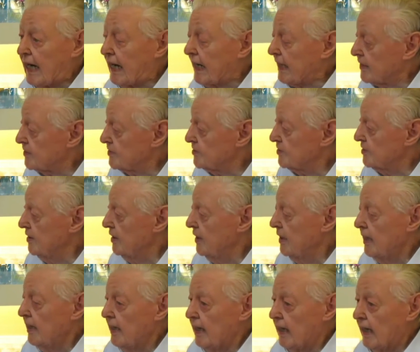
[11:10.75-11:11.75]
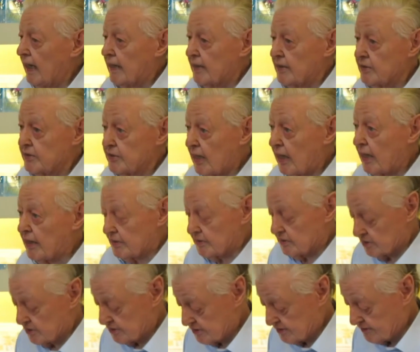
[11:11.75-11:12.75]
act and
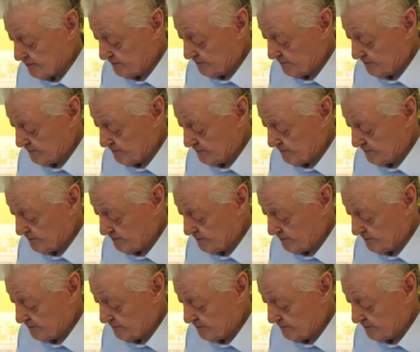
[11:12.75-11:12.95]
dance.